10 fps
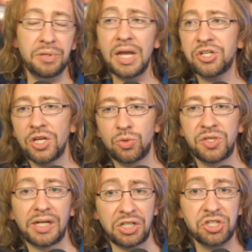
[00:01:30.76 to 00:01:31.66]
PHS was
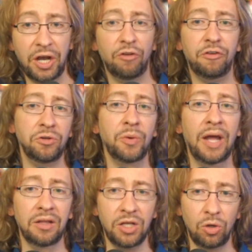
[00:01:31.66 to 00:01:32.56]
like a cell phone you
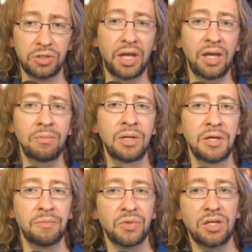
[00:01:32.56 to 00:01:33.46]
had in the old game
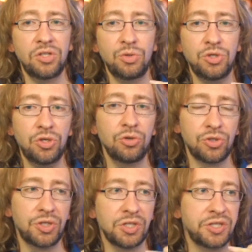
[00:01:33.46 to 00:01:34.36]
and you
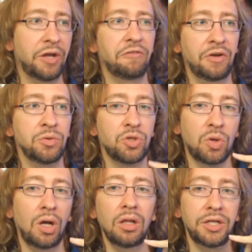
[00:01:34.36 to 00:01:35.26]
used the cell phone to
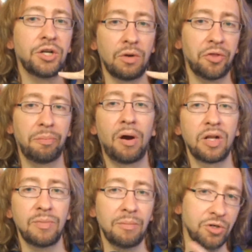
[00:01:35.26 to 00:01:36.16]
call in your other
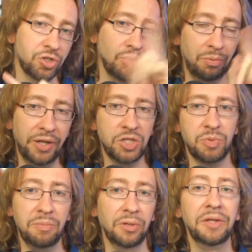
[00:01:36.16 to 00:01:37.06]
party members to replace
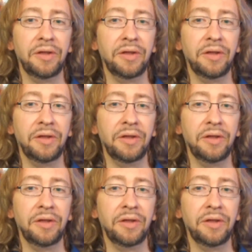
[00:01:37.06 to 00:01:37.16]
people in